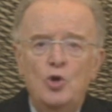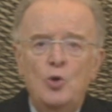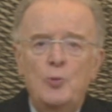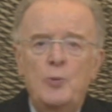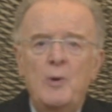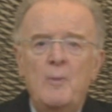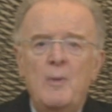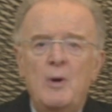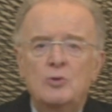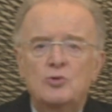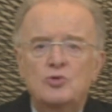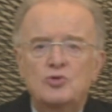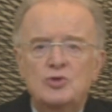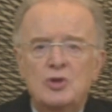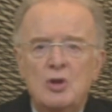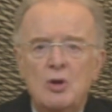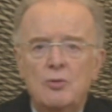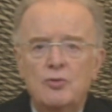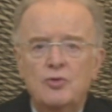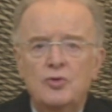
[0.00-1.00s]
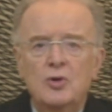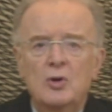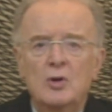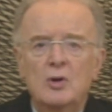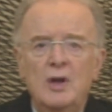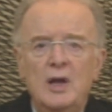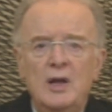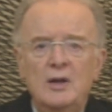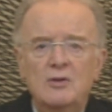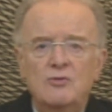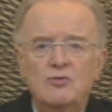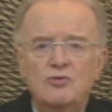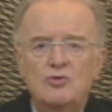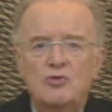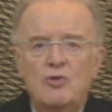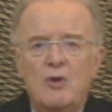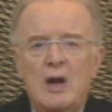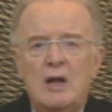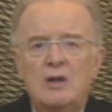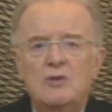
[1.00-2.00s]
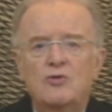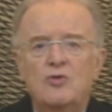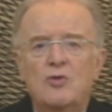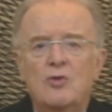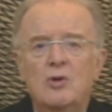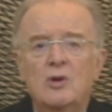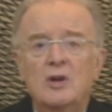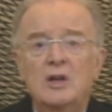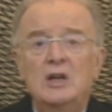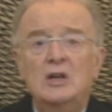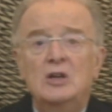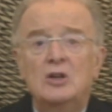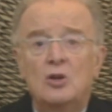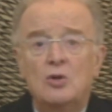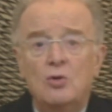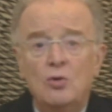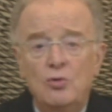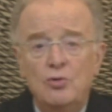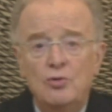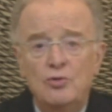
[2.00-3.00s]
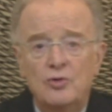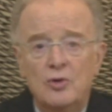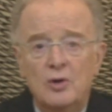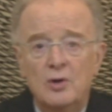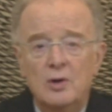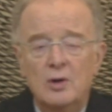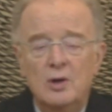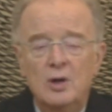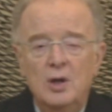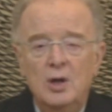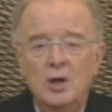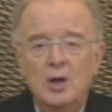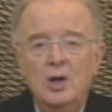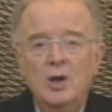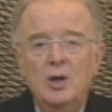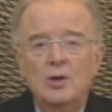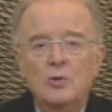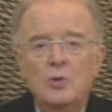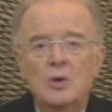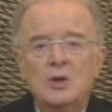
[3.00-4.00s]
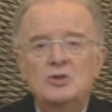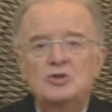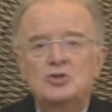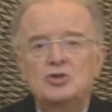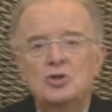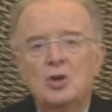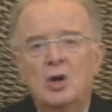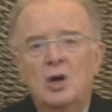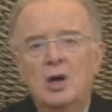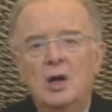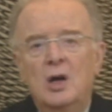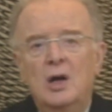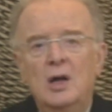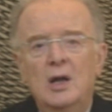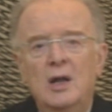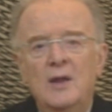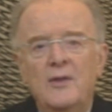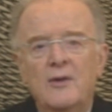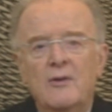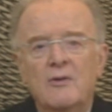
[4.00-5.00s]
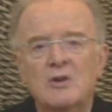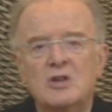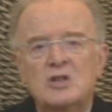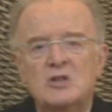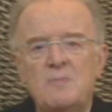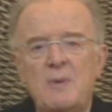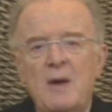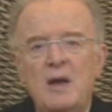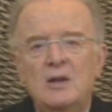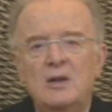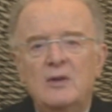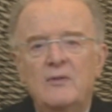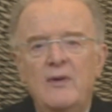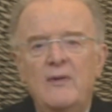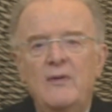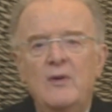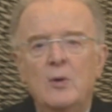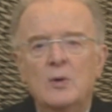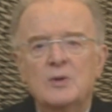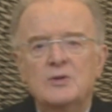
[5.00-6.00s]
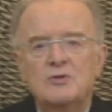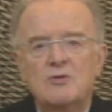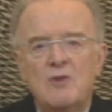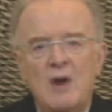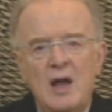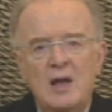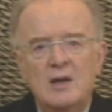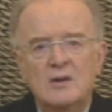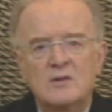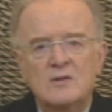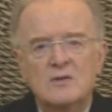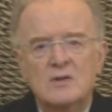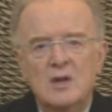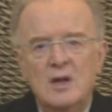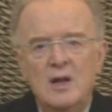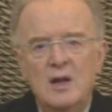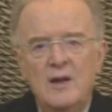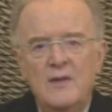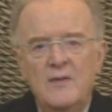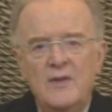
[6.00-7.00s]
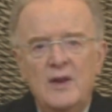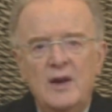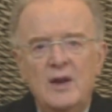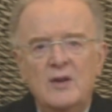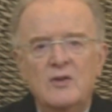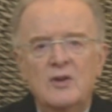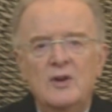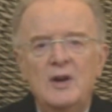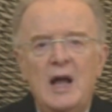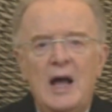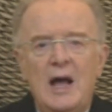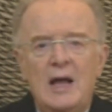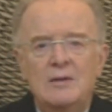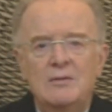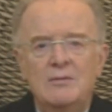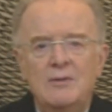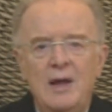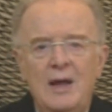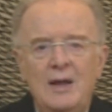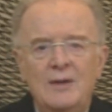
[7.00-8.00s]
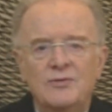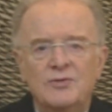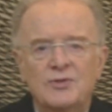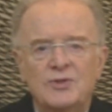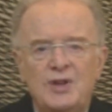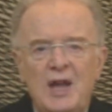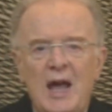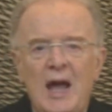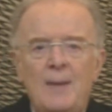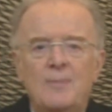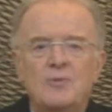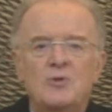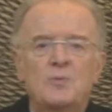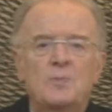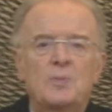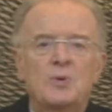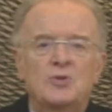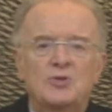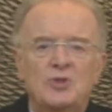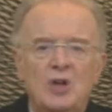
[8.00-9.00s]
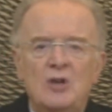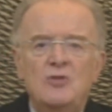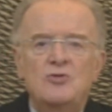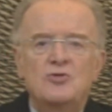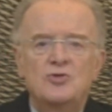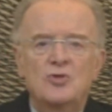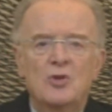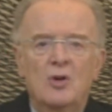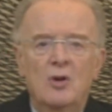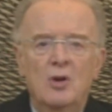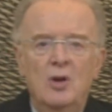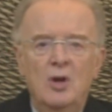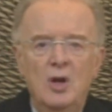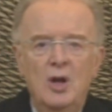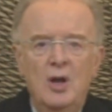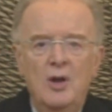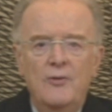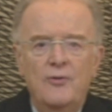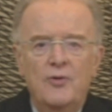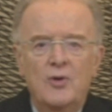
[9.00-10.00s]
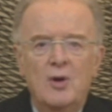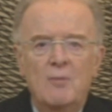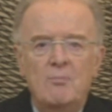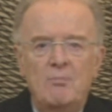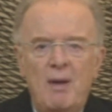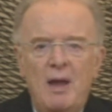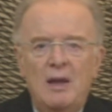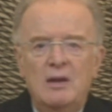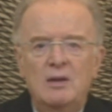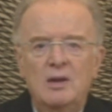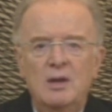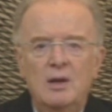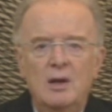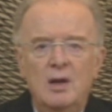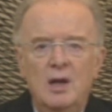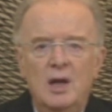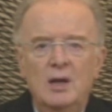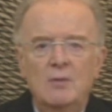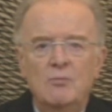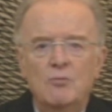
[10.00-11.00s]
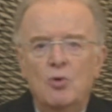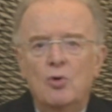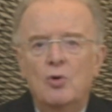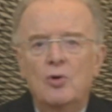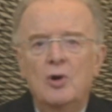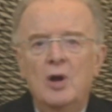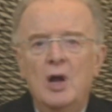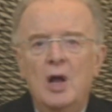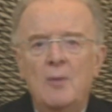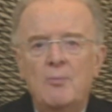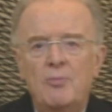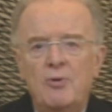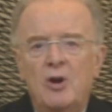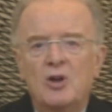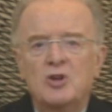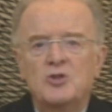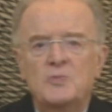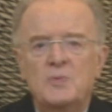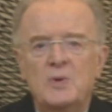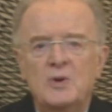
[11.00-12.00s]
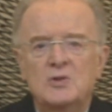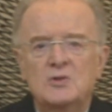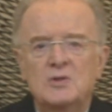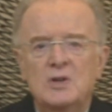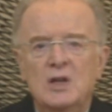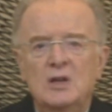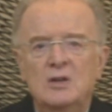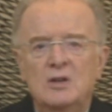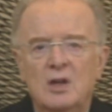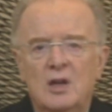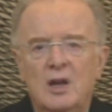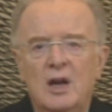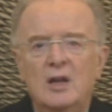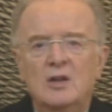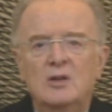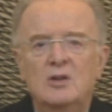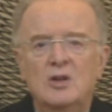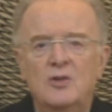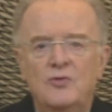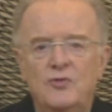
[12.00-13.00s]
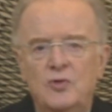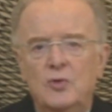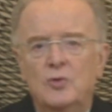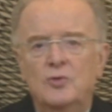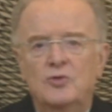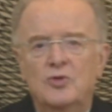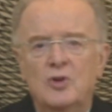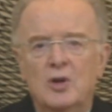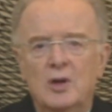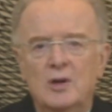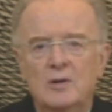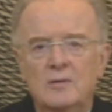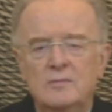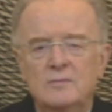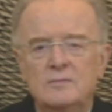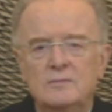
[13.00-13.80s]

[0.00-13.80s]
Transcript: to promote social and structural inclusion, to ensure the respect of everyone's rights, there is an untapped potential for a better and more prosperous integrated future.